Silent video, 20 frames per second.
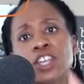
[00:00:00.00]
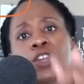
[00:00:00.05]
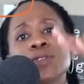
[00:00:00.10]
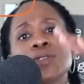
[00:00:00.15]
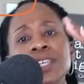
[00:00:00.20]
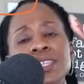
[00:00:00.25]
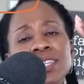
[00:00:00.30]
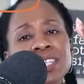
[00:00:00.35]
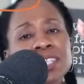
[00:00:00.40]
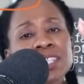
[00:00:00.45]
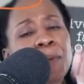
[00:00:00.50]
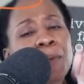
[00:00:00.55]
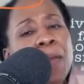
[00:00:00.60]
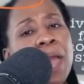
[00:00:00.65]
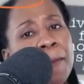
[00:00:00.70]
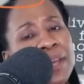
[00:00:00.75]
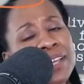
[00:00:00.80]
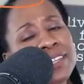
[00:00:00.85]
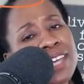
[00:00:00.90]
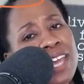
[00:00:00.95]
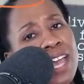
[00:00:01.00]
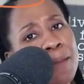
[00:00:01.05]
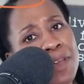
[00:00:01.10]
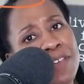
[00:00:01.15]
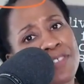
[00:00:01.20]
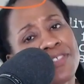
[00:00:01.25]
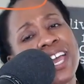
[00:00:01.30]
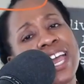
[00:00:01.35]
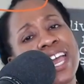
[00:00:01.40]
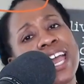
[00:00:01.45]
You did the spammy
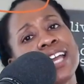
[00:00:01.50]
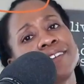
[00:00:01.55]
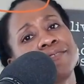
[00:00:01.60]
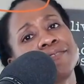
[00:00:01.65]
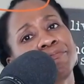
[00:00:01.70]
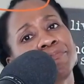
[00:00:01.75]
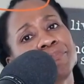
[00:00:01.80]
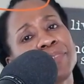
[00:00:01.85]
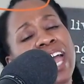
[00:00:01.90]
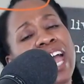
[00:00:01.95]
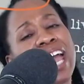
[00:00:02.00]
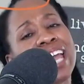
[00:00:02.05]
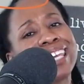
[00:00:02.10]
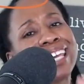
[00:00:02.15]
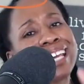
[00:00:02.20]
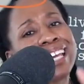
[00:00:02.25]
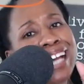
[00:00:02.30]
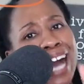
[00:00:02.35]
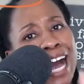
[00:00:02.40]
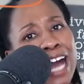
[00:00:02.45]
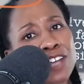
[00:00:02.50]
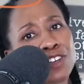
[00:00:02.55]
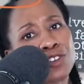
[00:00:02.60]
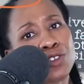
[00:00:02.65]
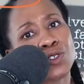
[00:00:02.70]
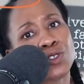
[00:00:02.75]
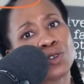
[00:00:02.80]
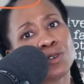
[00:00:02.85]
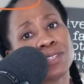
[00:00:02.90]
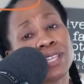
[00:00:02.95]
tammy thing and you got
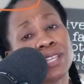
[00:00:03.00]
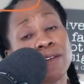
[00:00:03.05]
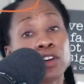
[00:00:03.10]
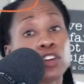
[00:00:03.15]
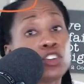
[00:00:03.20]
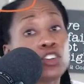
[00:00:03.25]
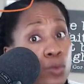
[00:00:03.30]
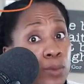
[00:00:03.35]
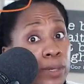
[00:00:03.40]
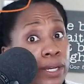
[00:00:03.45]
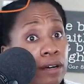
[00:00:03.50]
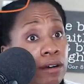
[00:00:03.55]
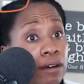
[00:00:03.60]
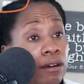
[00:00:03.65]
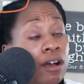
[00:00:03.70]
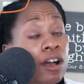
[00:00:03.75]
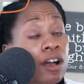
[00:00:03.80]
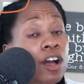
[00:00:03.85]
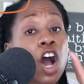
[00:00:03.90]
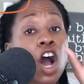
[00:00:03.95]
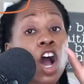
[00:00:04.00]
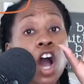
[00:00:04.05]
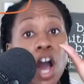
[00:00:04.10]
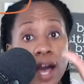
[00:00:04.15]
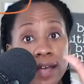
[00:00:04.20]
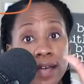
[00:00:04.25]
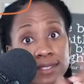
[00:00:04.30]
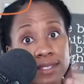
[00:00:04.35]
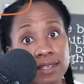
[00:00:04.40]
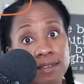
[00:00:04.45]
to a certain level and you will.
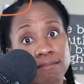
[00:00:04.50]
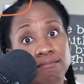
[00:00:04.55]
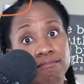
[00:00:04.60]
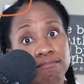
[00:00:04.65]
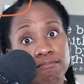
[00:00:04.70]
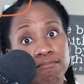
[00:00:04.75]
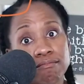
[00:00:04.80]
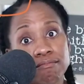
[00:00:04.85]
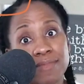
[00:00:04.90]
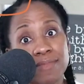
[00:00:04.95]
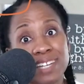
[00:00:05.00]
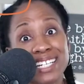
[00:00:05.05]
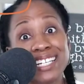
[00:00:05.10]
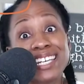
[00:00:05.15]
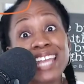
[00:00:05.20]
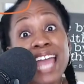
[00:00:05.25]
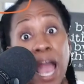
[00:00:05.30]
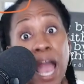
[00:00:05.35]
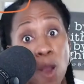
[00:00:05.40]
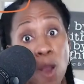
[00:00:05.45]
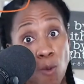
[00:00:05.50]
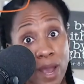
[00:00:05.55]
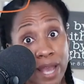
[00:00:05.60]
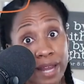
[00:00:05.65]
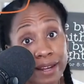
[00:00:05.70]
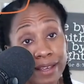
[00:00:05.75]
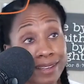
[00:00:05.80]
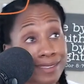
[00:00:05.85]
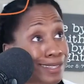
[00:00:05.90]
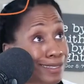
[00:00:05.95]
Awesome. Now
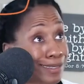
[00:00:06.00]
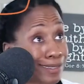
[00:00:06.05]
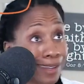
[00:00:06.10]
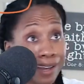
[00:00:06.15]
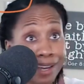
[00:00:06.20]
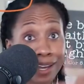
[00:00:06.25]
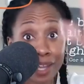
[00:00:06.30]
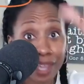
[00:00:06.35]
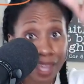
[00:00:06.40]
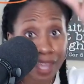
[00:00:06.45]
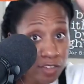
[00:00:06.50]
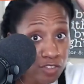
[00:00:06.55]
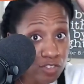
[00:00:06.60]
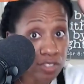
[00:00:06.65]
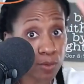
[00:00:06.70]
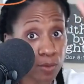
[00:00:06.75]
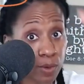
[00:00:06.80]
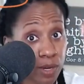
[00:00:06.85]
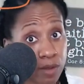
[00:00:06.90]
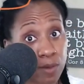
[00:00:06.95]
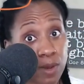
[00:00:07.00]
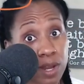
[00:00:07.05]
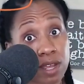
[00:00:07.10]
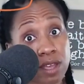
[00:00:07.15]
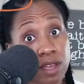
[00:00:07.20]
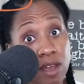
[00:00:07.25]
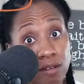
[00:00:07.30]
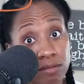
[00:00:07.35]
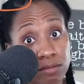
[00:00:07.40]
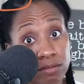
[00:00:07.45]
what? Because that's not going to get you to where you
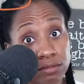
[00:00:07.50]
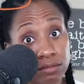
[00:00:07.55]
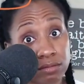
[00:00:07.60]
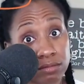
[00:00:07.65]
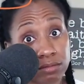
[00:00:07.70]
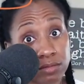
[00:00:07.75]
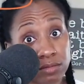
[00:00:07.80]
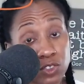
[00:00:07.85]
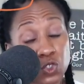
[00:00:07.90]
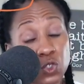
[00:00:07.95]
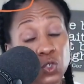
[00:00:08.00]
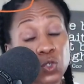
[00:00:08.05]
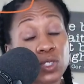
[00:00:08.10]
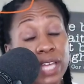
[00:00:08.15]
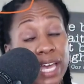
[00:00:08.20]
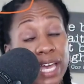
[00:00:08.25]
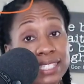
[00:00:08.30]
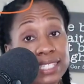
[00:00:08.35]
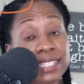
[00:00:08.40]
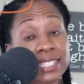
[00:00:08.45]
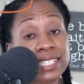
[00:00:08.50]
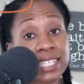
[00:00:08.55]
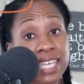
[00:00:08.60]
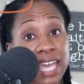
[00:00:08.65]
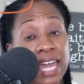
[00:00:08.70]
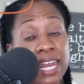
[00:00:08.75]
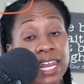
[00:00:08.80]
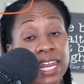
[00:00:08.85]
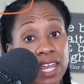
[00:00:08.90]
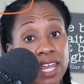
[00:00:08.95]
want to go. So let's
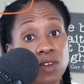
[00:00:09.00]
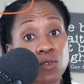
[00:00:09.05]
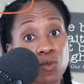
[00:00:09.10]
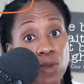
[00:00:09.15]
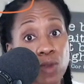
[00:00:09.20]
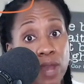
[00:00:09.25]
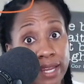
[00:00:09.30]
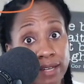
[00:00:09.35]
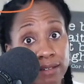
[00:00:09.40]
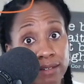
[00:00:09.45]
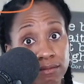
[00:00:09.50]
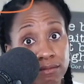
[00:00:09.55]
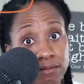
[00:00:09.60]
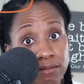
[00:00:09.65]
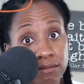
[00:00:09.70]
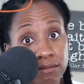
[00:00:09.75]
get it right.